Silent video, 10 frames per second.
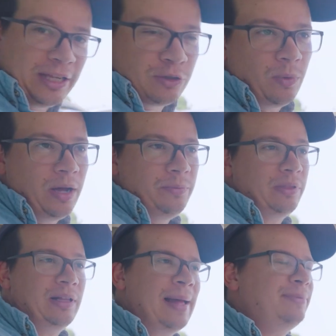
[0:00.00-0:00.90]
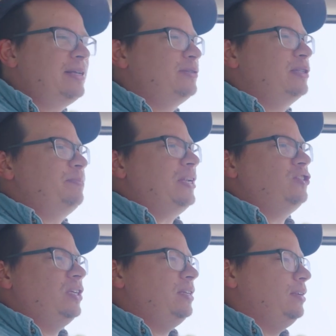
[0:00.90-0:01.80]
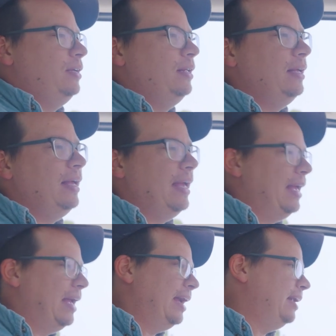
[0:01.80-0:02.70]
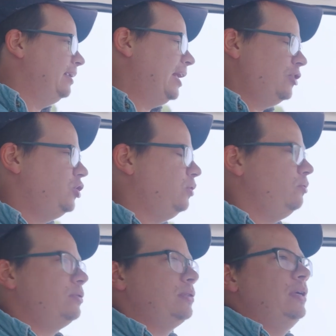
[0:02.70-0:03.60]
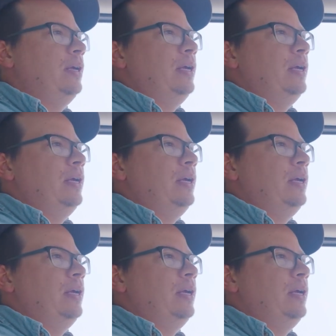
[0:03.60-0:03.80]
This one with collapsed air suspension and issues,